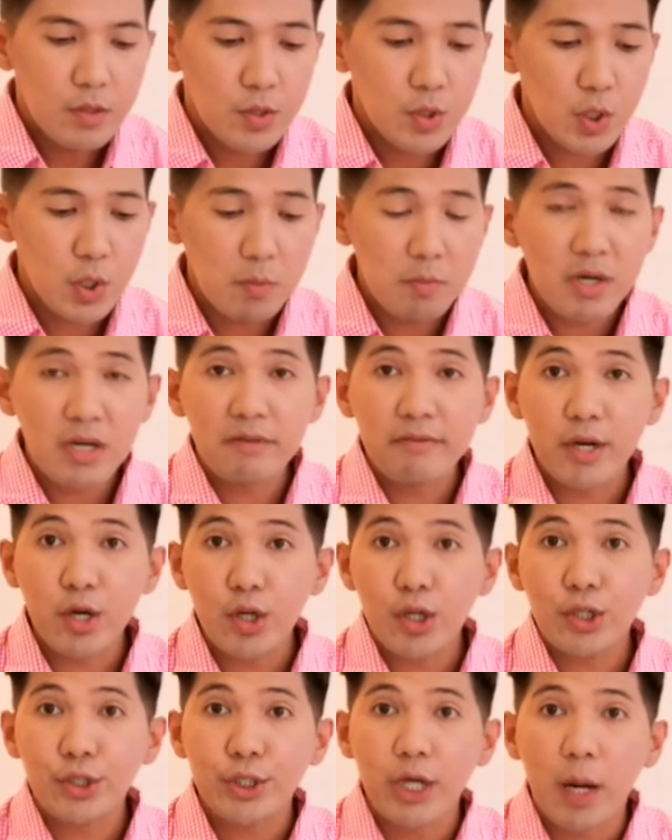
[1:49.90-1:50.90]
So yung mga
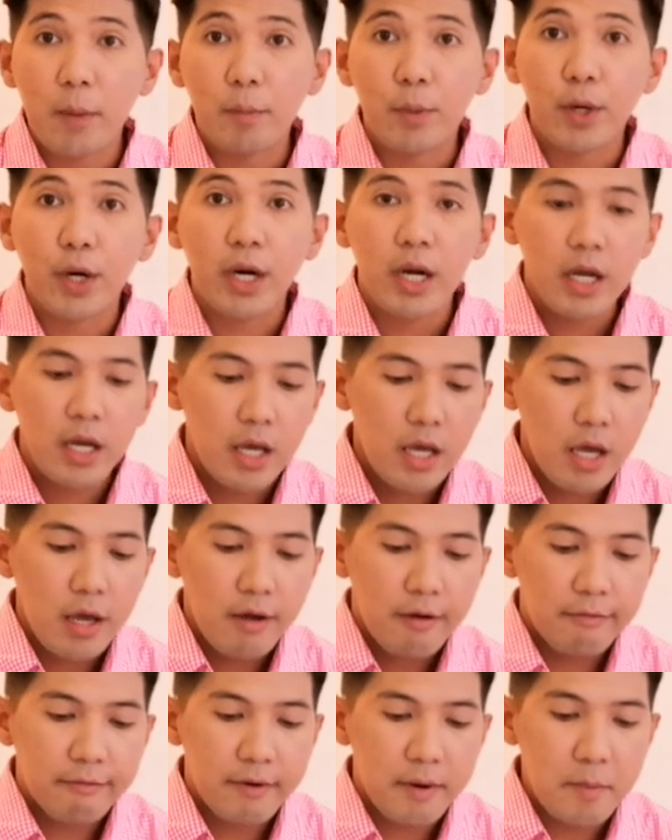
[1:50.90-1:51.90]
regular shopper
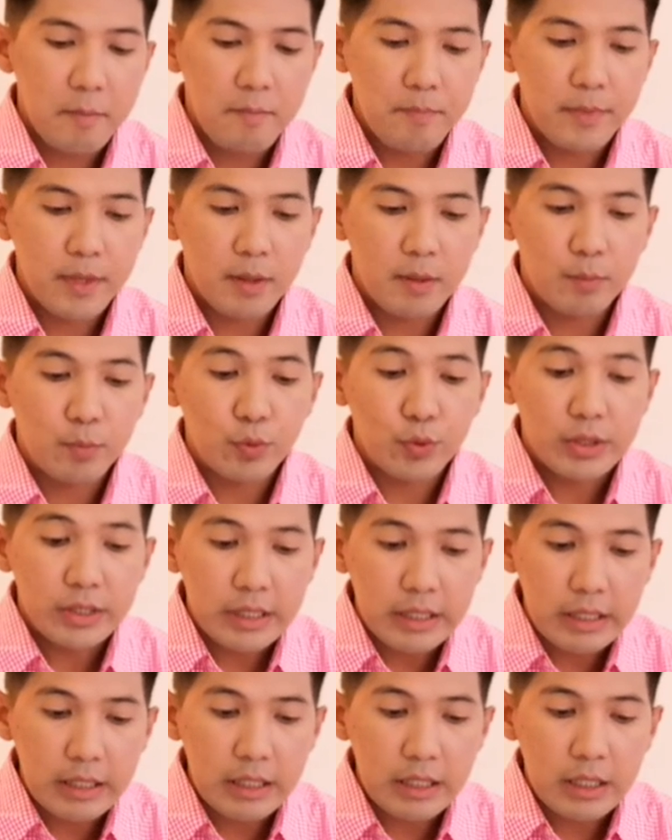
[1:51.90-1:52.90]
from the
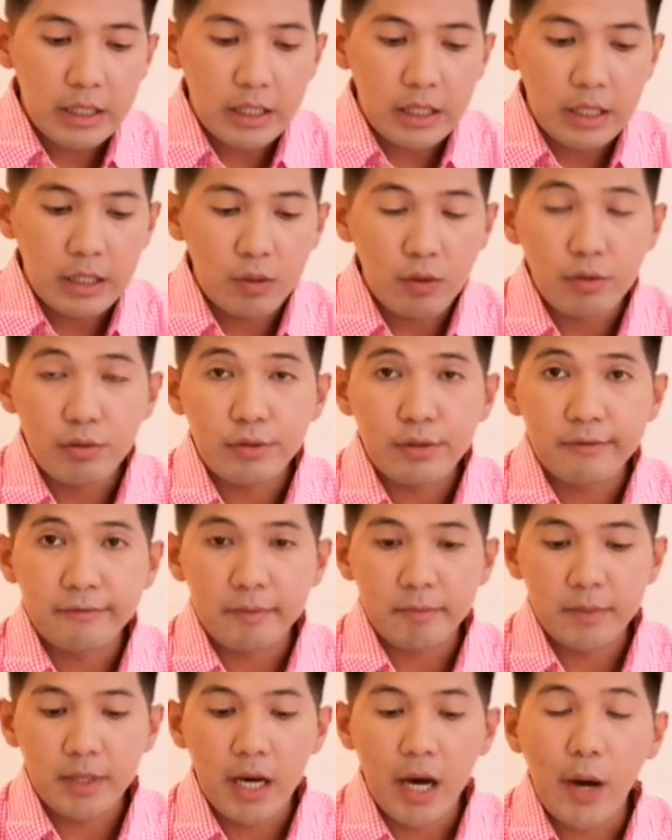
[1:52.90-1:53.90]
boutique and also
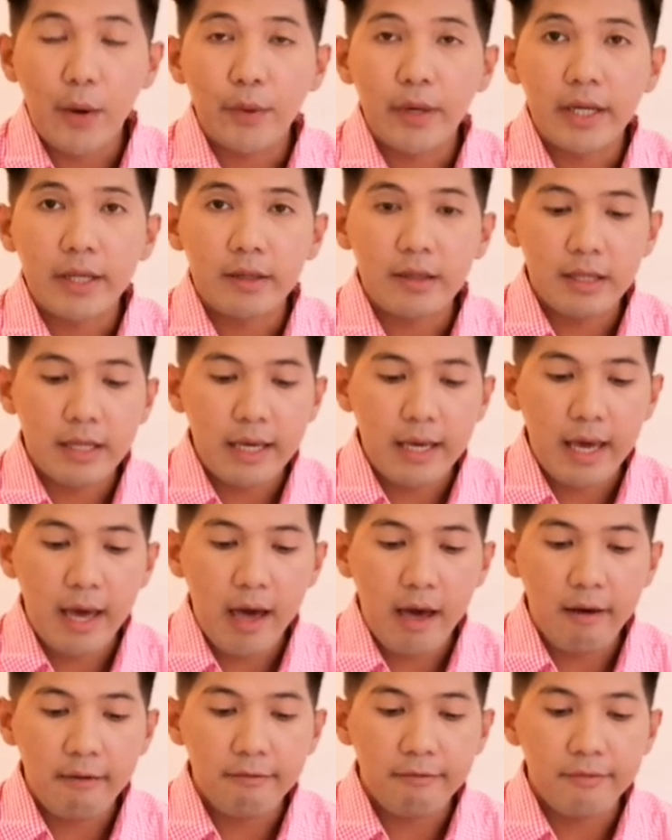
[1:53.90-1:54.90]
from the outlet, they
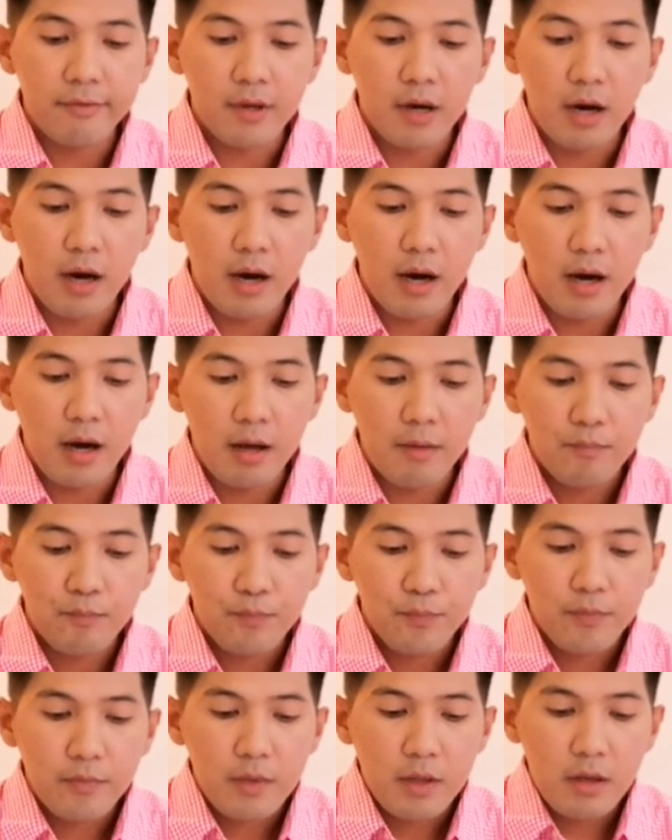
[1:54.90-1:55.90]
have the
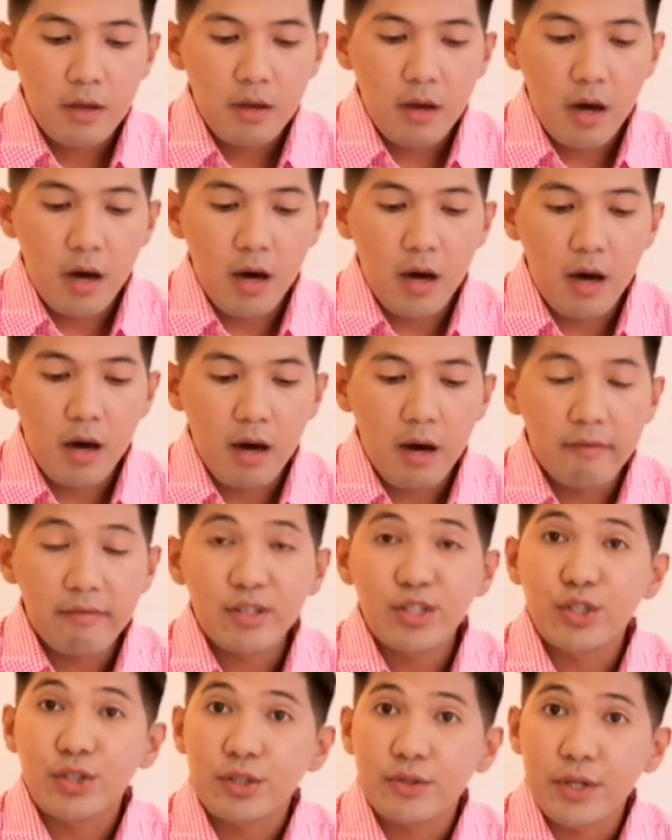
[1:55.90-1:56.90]

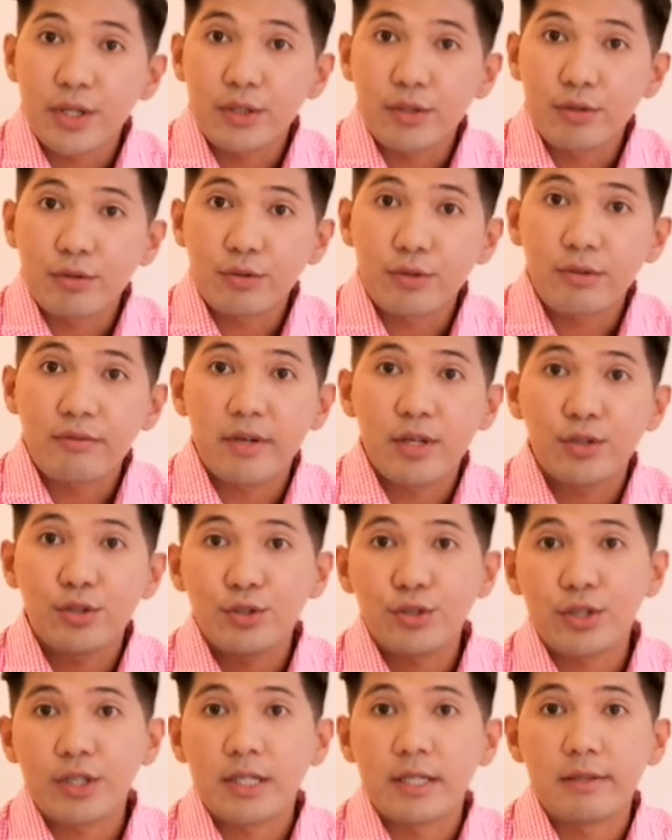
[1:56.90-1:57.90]
registration. So
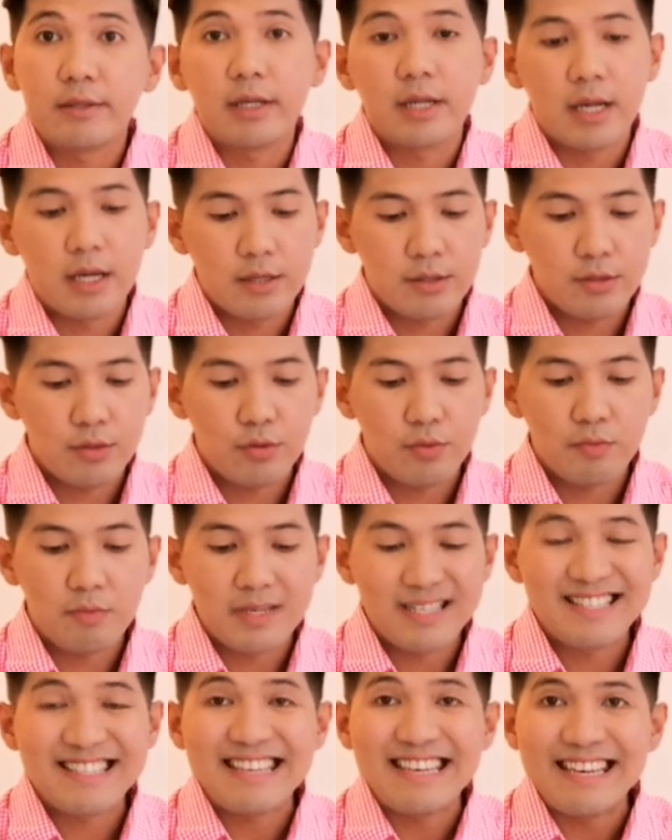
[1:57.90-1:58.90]
registered na sila. So
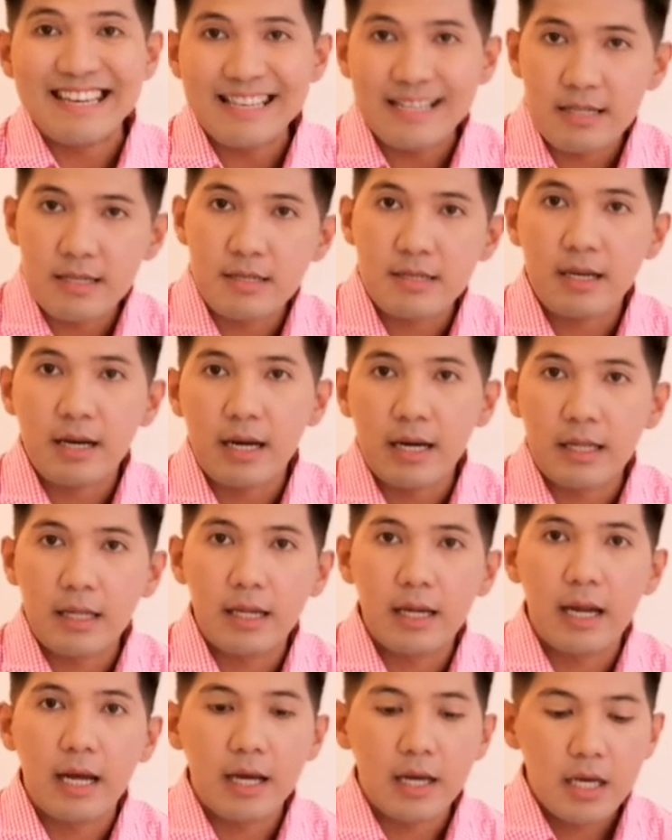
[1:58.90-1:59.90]
mas easy sa
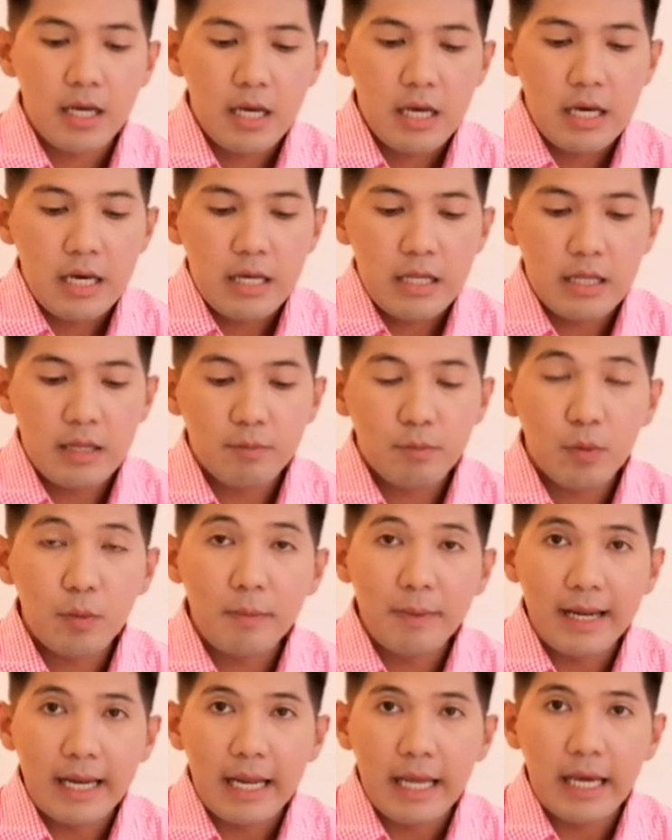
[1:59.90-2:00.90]
kanila na
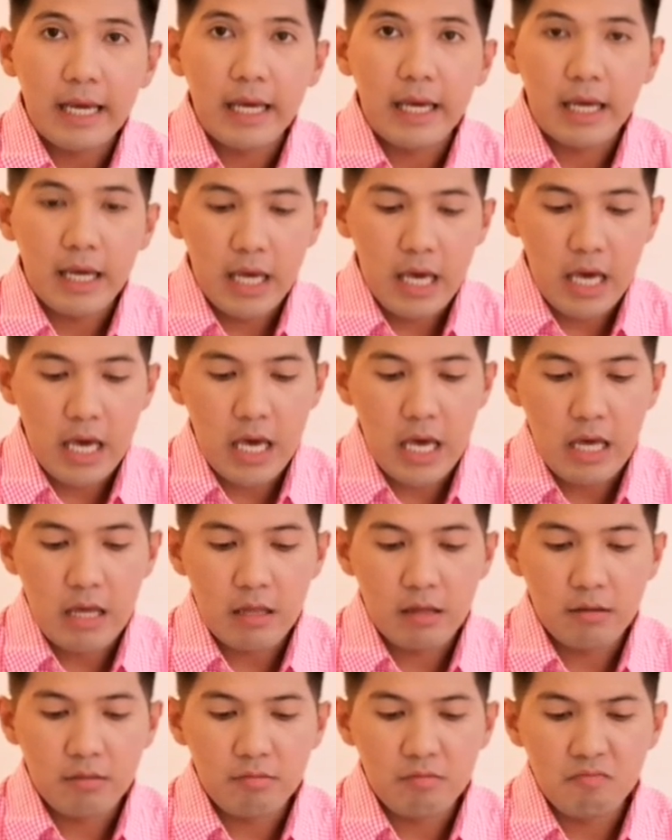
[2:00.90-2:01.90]
bumili
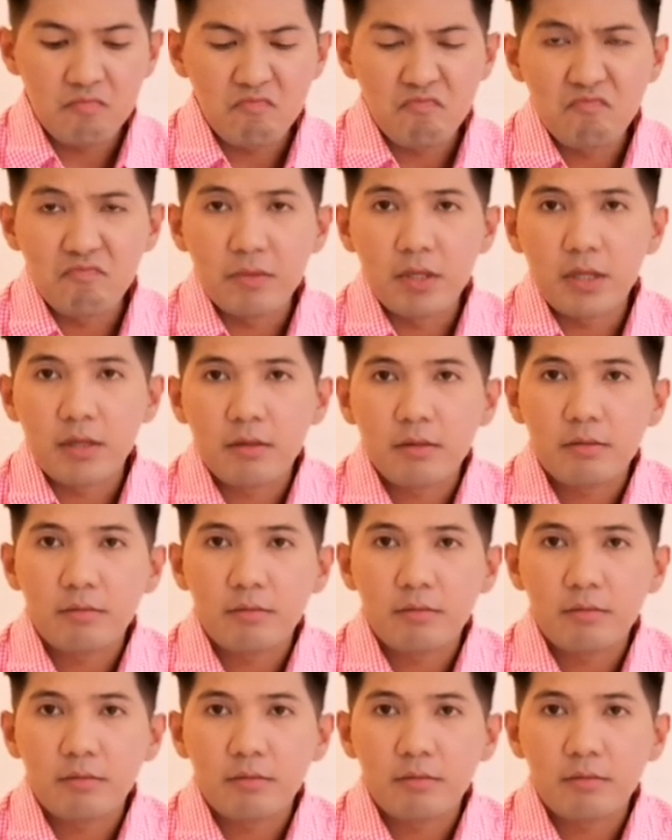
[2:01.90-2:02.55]
and